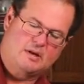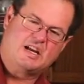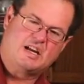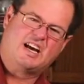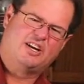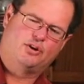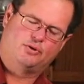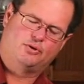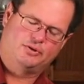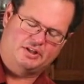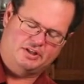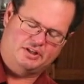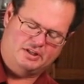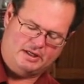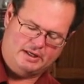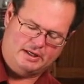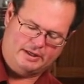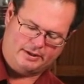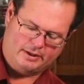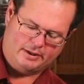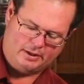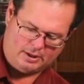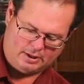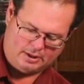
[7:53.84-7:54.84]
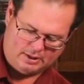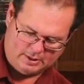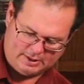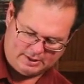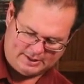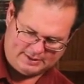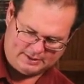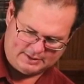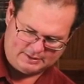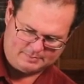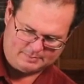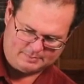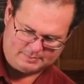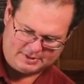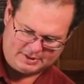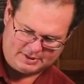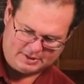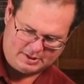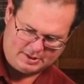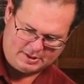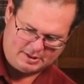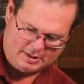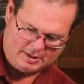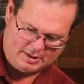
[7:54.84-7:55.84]
I don't need to get it all out, but
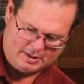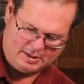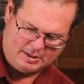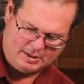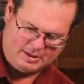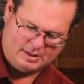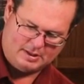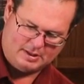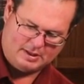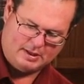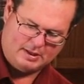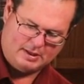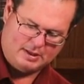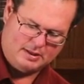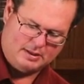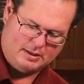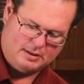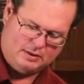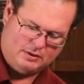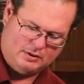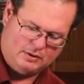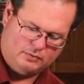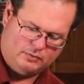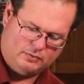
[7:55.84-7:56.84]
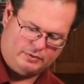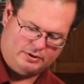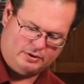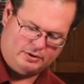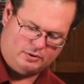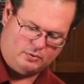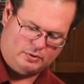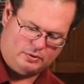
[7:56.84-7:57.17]
we don't